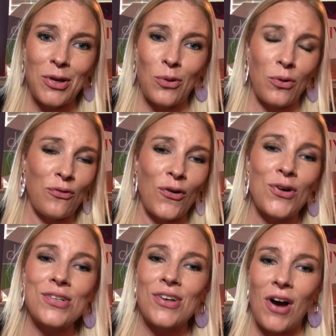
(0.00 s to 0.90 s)
You know,
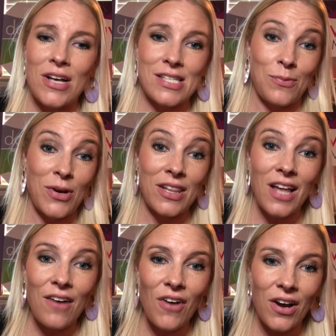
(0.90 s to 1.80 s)
referrals are awesome. We
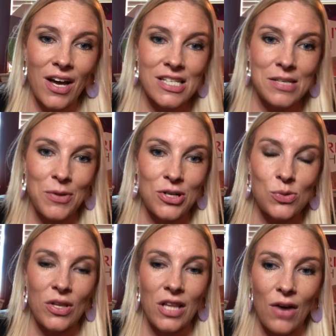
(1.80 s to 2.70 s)
love our
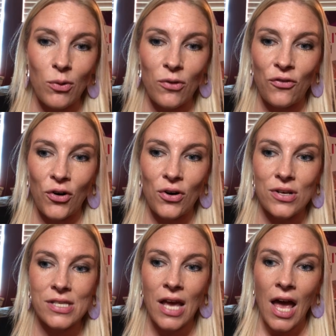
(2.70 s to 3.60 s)
customers. We love
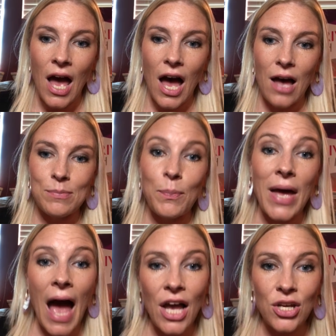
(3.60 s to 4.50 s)
referrals. But
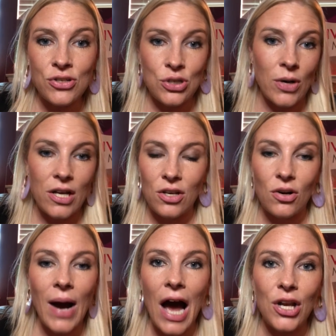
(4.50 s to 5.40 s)
how do you do it? You
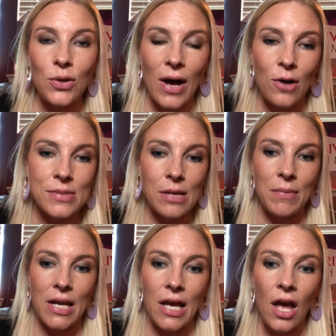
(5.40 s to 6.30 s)
know, how do you help
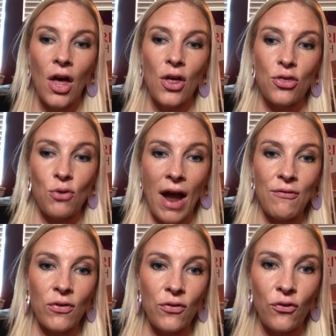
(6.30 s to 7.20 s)
somebody
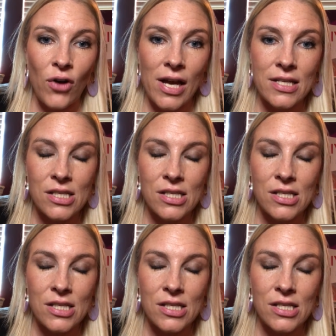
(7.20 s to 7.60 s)
thrive for free?